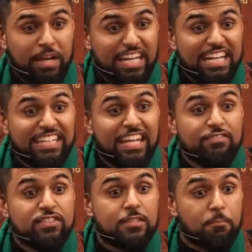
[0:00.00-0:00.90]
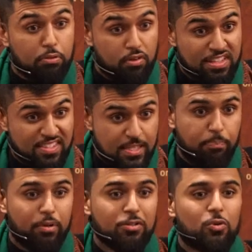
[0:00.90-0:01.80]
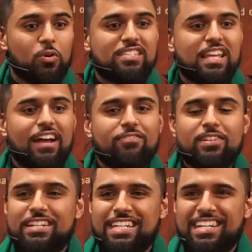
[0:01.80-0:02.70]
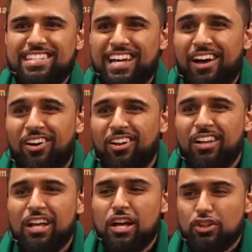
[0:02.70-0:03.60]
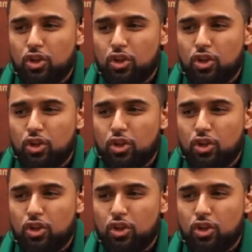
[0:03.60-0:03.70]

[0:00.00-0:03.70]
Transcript: but it gives the principle towards every detail.